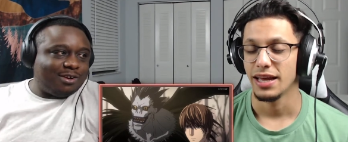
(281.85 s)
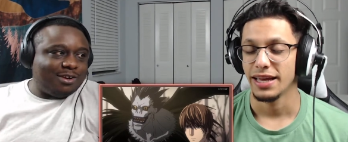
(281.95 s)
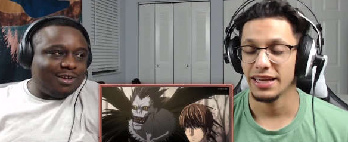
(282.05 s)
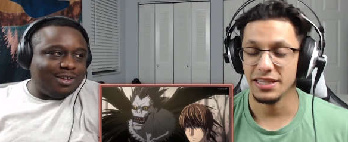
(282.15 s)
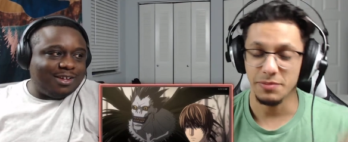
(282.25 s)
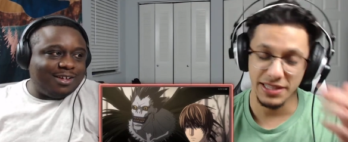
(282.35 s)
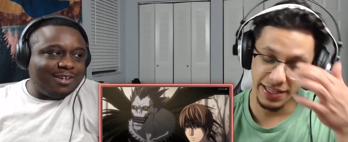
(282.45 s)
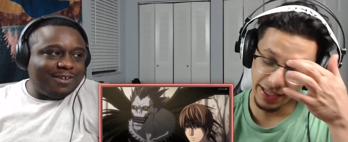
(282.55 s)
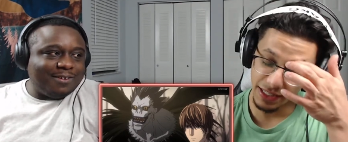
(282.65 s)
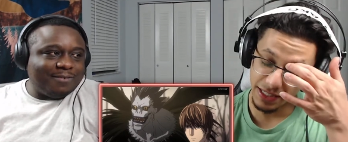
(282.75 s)
Speaker 1: He's
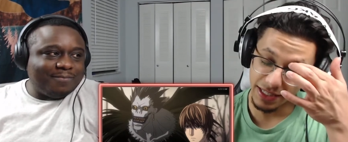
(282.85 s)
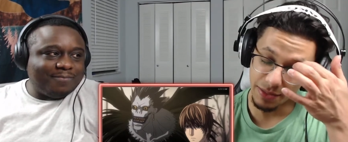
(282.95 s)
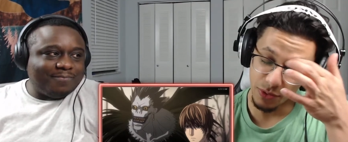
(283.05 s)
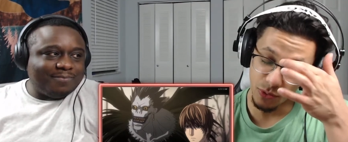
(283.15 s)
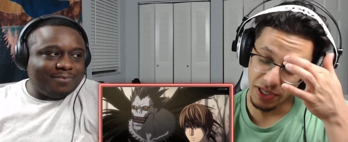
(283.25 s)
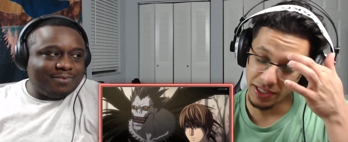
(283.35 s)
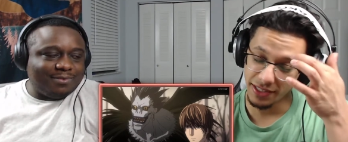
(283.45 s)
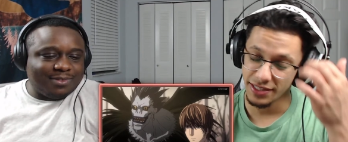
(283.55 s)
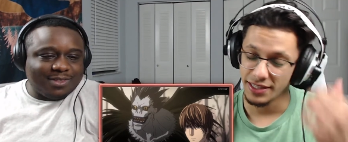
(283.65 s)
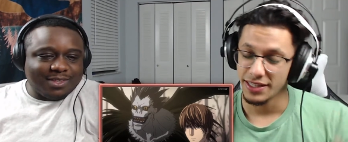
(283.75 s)
meticulous, number one.
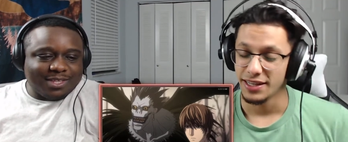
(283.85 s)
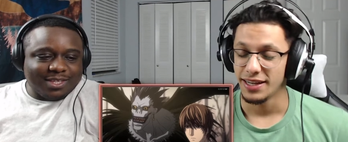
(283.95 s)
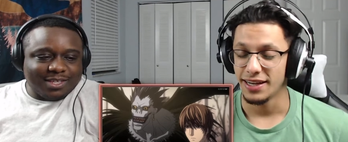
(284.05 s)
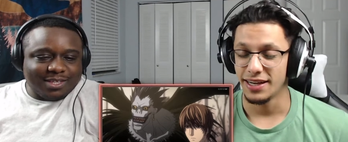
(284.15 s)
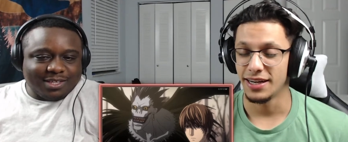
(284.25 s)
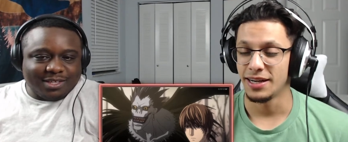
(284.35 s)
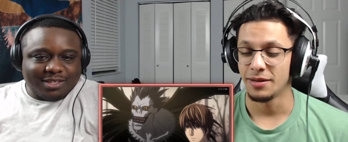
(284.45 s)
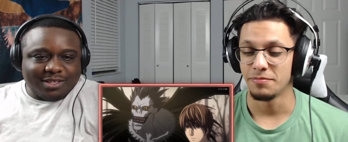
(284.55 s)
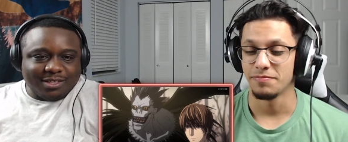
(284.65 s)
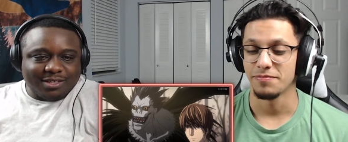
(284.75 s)

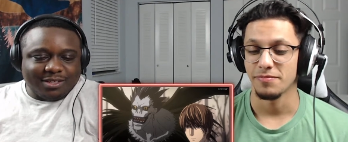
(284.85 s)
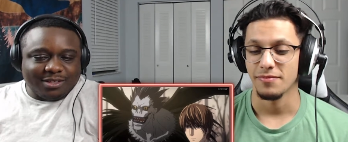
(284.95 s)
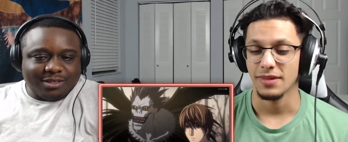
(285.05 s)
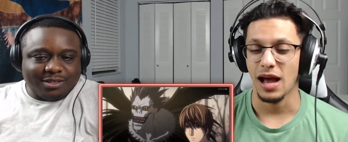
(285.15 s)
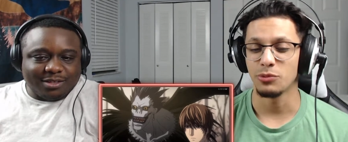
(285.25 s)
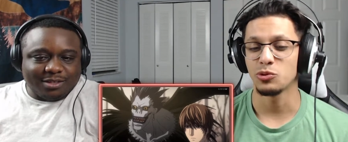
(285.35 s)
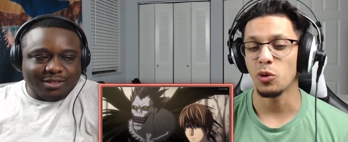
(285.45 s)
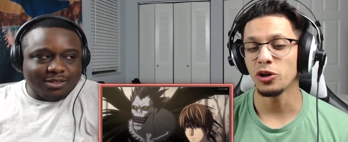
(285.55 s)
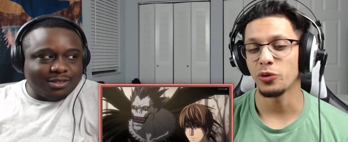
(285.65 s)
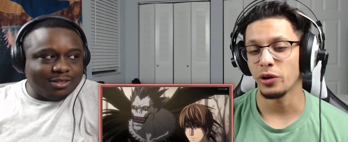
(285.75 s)
Um, I was
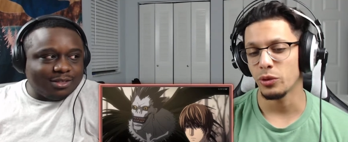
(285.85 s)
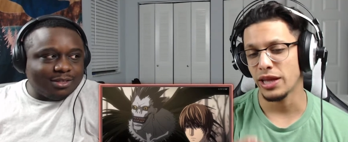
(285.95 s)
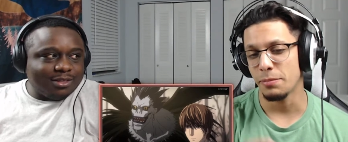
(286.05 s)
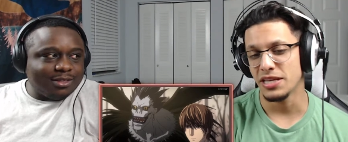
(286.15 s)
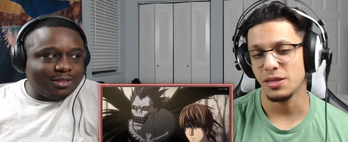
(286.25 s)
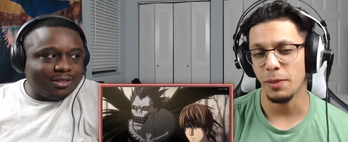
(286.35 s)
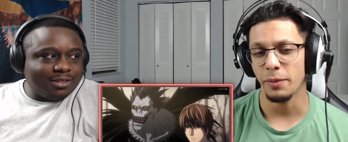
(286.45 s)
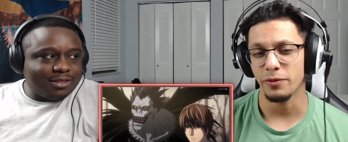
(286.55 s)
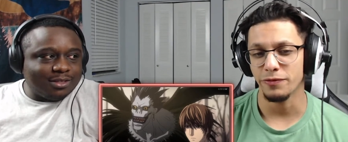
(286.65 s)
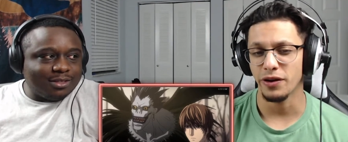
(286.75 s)
wondering when that piece of paper
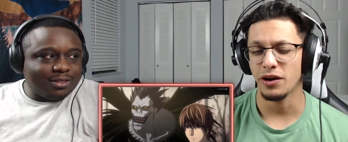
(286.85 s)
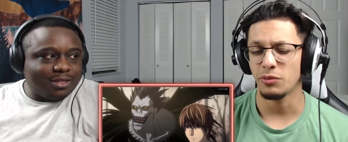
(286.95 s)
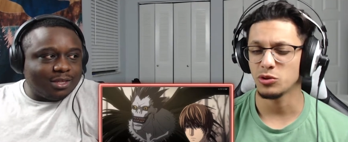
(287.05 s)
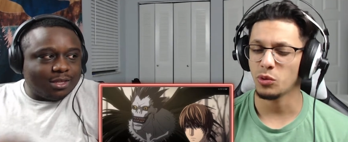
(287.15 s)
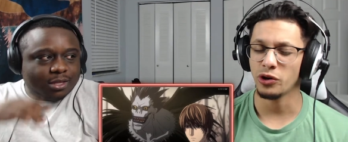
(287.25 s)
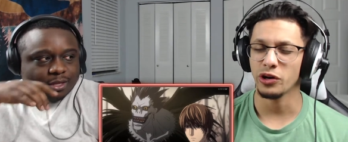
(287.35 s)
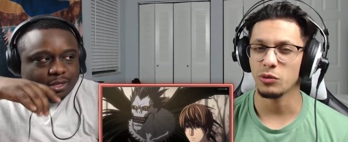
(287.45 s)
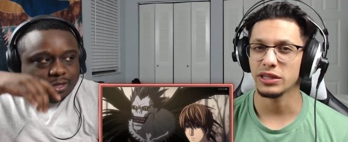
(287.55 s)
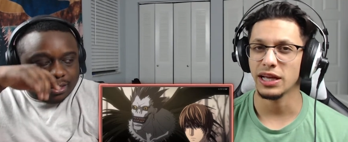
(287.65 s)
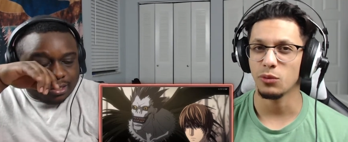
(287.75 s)
fell. I was wondering
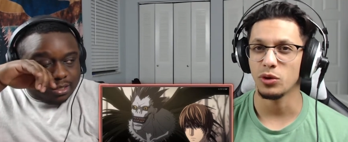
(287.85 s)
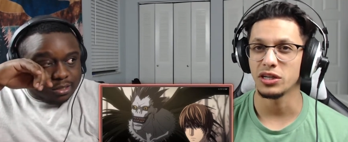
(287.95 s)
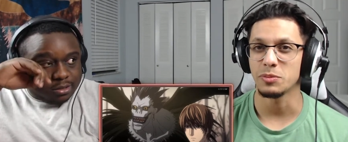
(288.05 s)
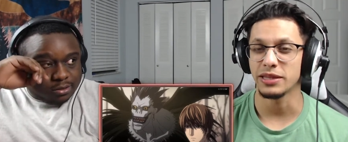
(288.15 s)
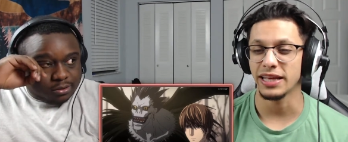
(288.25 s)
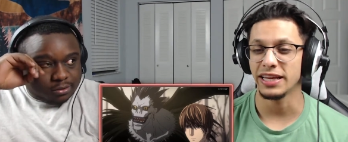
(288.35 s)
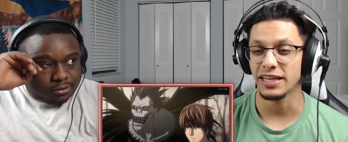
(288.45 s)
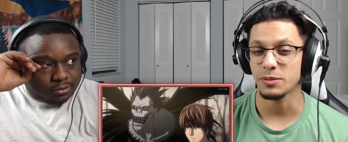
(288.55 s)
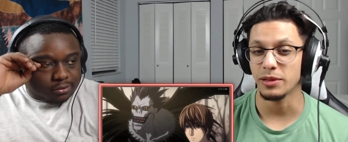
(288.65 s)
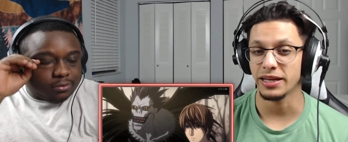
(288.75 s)
what that was, but then he
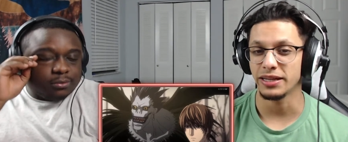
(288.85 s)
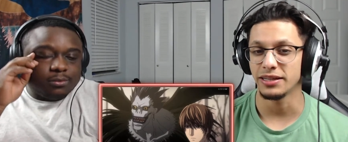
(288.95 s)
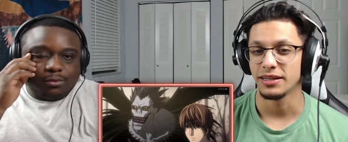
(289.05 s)
explained it.